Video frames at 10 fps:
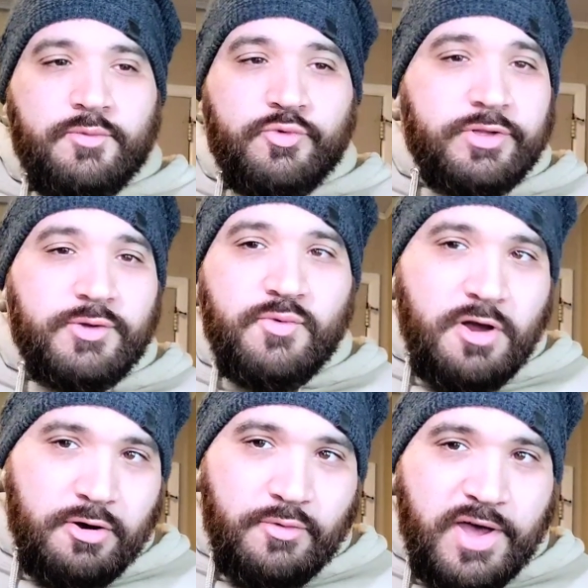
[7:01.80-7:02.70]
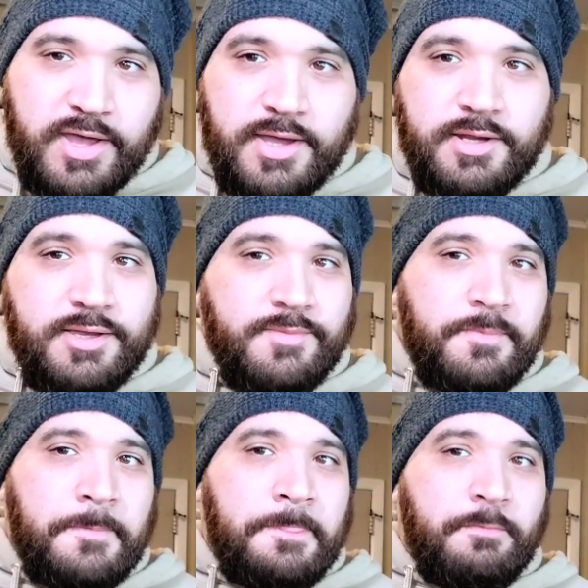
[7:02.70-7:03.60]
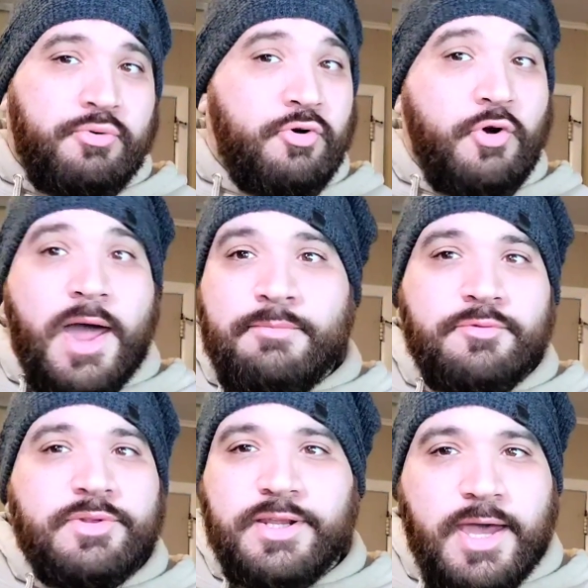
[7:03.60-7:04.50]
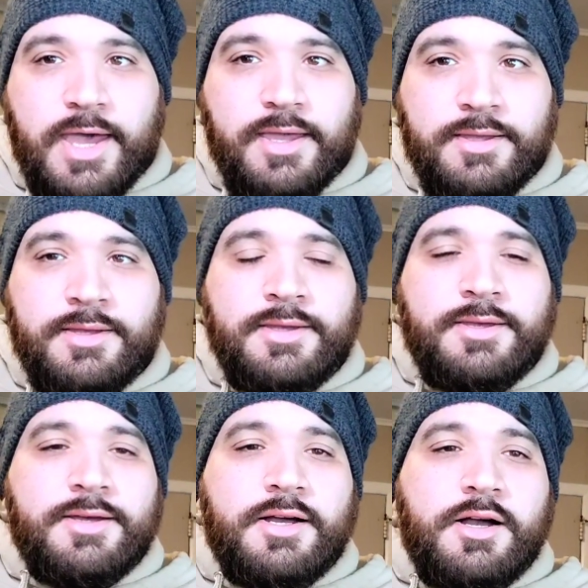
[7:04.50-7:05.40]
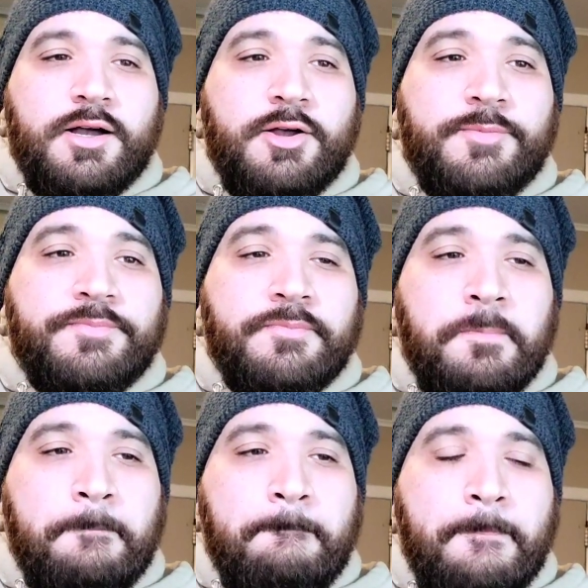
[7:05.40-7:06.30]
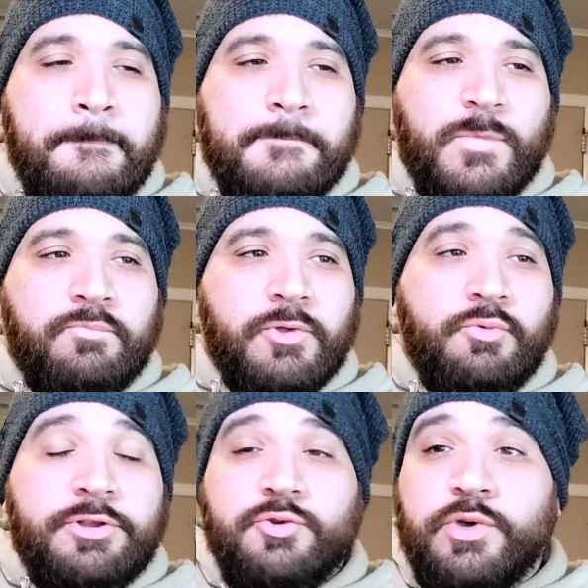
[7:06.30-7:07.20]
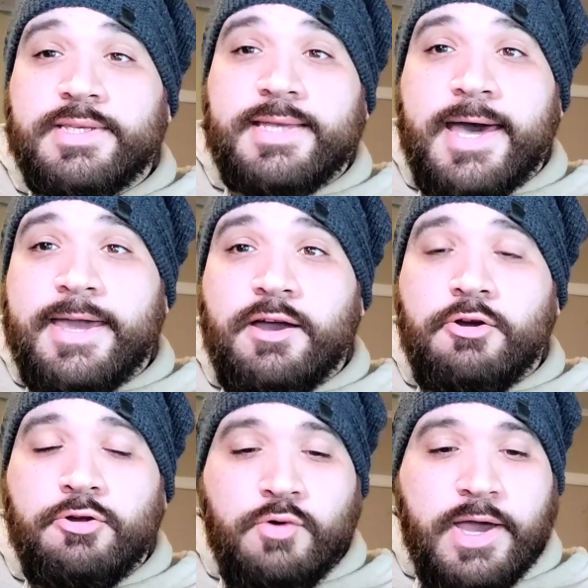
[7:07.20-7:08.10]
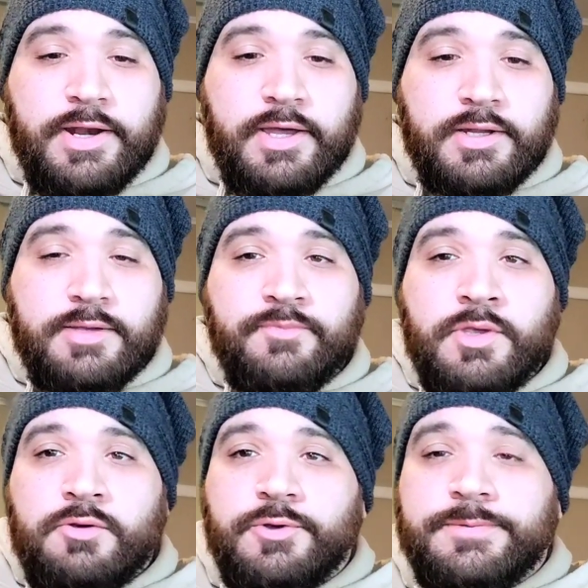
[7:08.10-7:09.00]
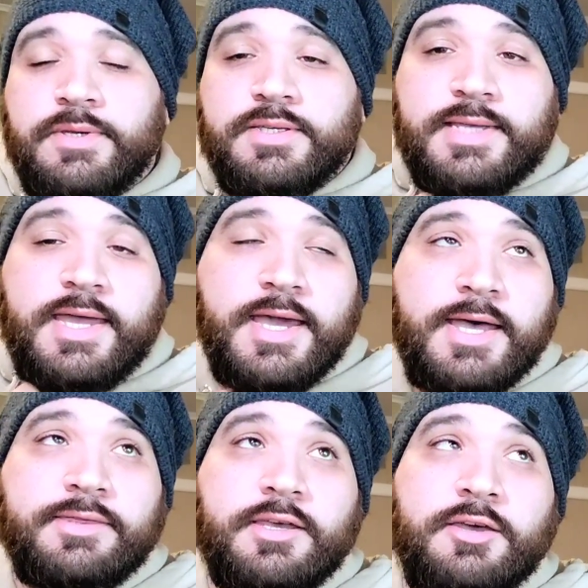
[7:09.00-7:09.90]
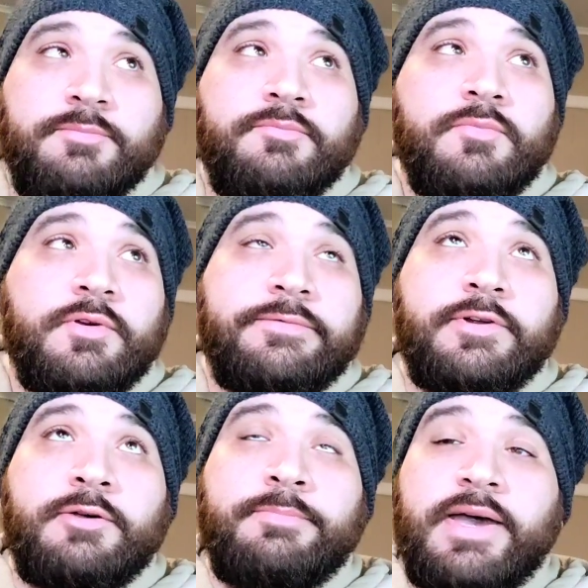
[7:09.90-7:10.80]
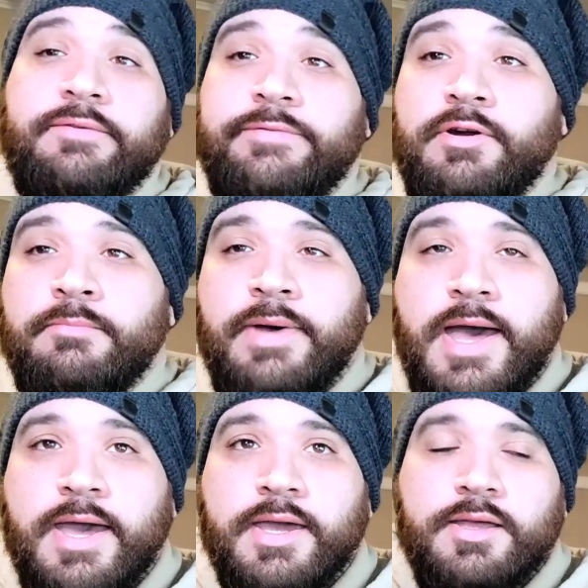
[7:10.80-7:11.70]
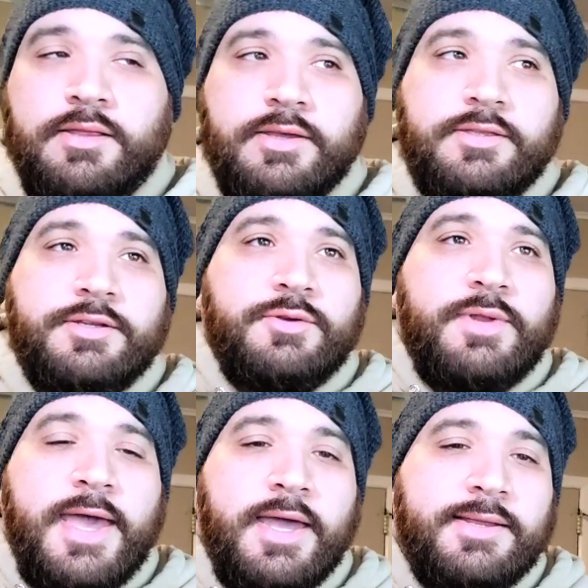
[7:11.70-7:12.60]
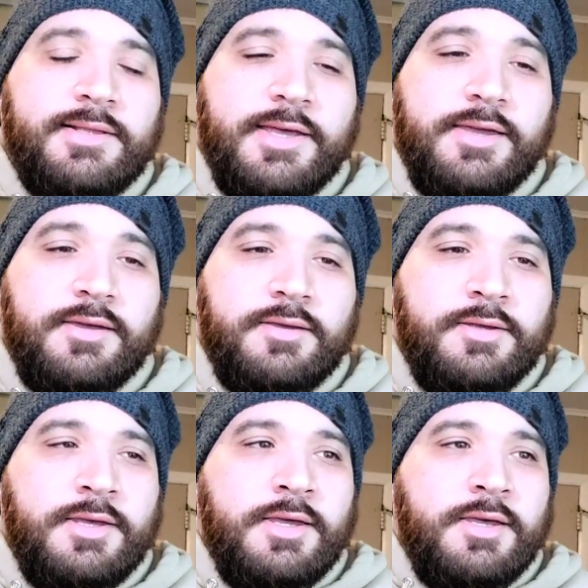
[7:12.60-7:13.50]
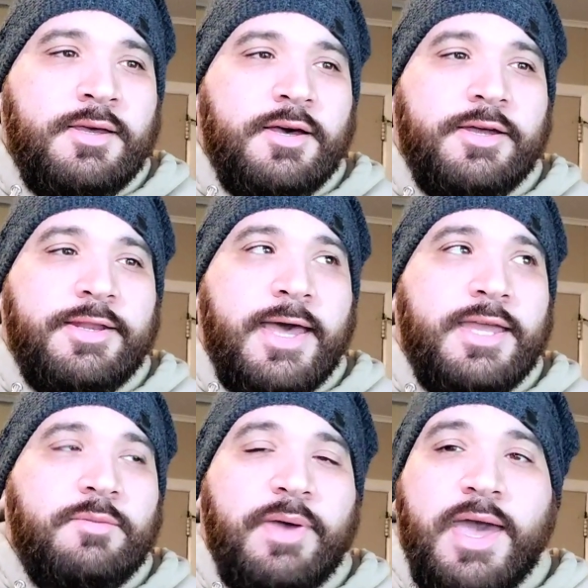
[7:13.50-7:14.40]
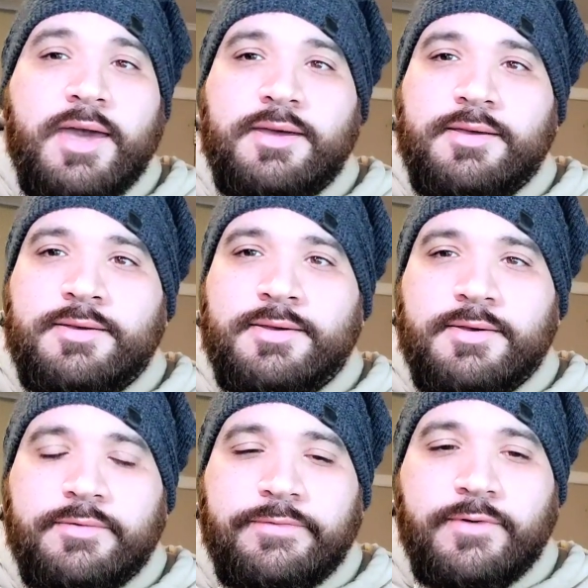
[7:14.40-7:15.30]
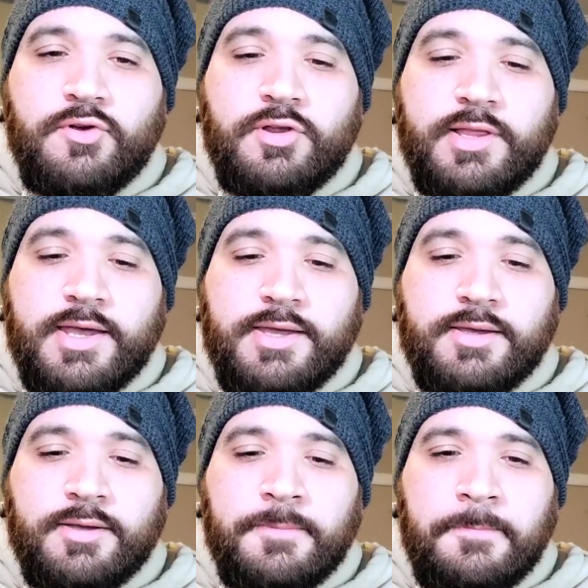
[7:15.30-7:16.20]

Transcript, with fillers: will you ROI on it? Probably not. Um, one of the ways I ROI'd on it was because I got them from Mind Farm Buy. Like the dude had like a nine pack for like